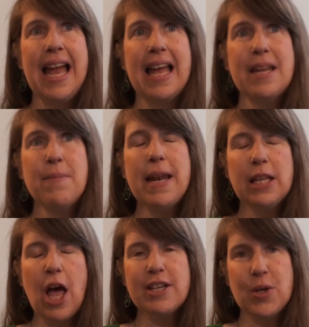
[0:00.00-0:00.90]
And it
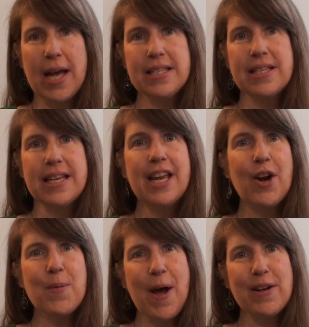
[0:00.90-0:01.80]
meant a lot to us to
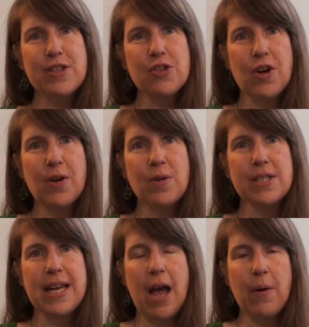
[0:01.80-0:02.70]
hear about his
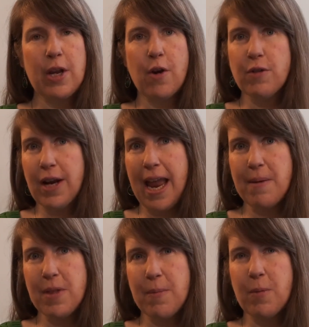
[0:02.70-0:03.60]
struggles and how he
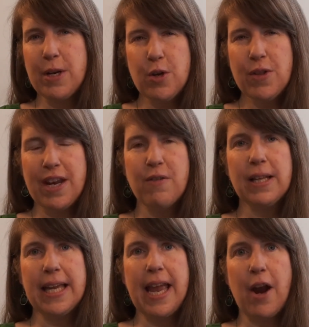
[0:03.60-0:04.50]
overcame them, and we knew that he
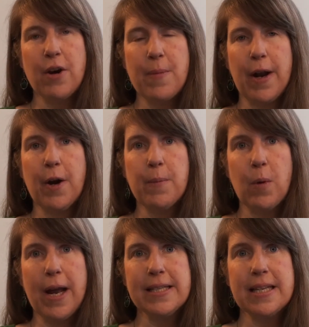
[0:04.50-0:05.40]
really cared about our
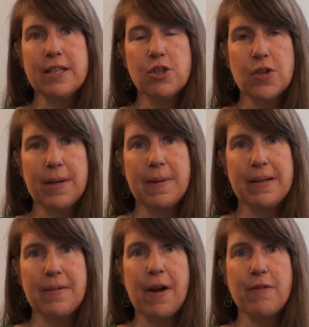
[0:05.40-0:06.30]
boys and his treatment
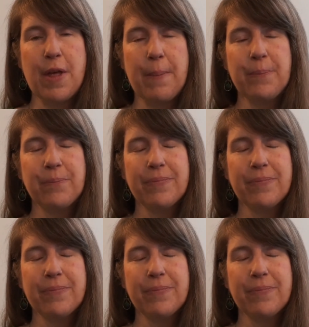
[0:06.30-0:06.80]
of them.